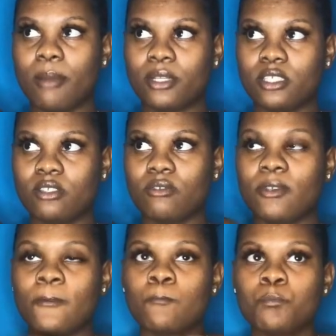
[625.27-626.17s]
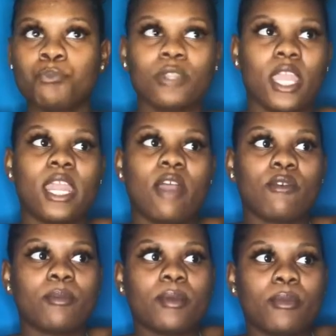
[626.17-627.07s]
I believe. And I
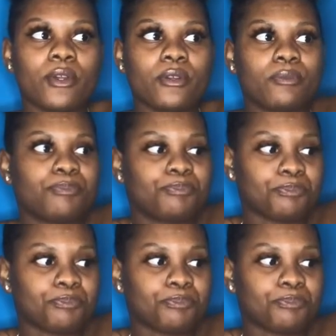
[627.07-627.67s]
remember